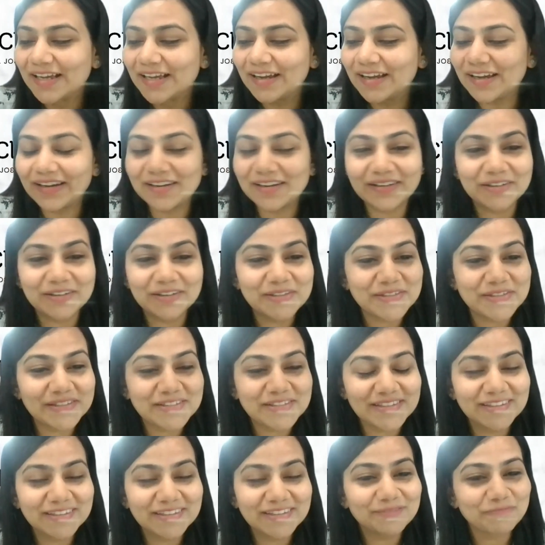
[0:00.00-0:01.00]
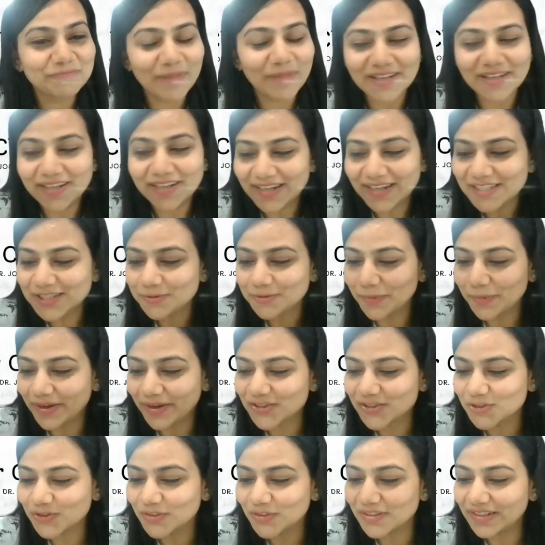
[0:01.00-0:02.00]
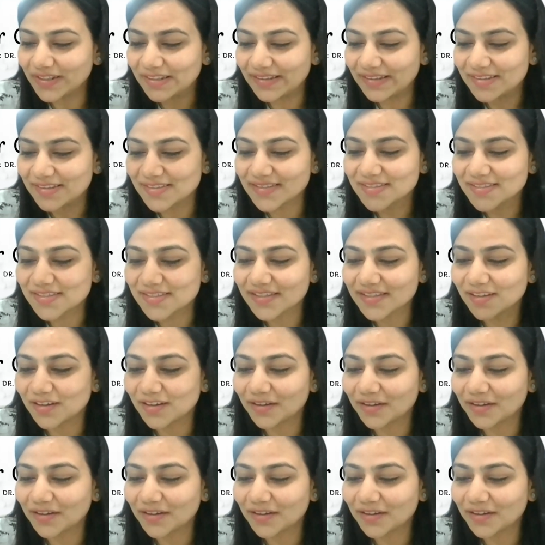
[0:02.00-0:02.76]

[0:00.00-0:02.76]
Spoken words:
My next question is,